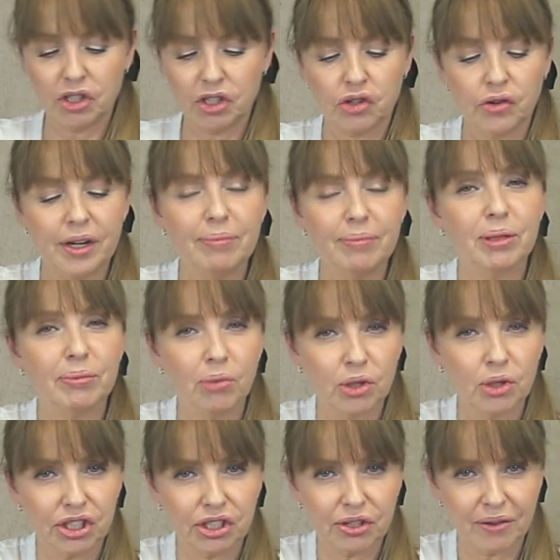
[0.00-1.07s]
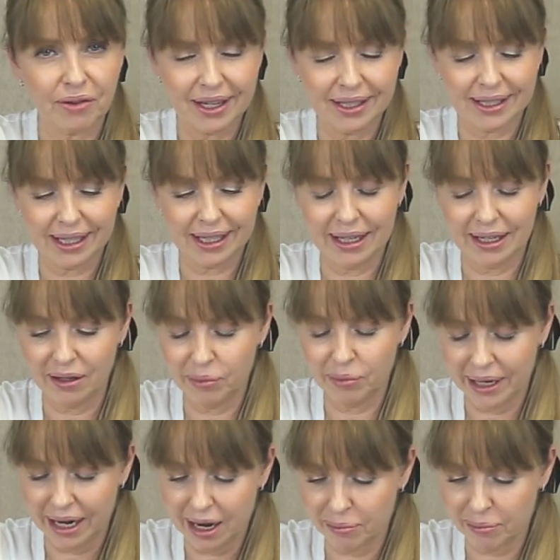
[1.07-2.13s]
a treatment moisturizer here
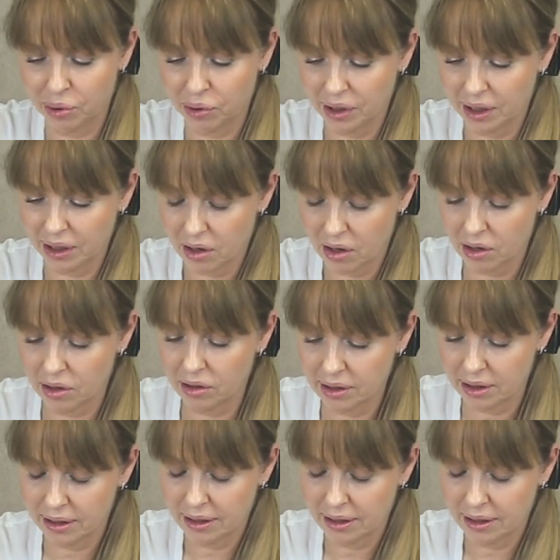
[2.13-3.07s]
we're now putting on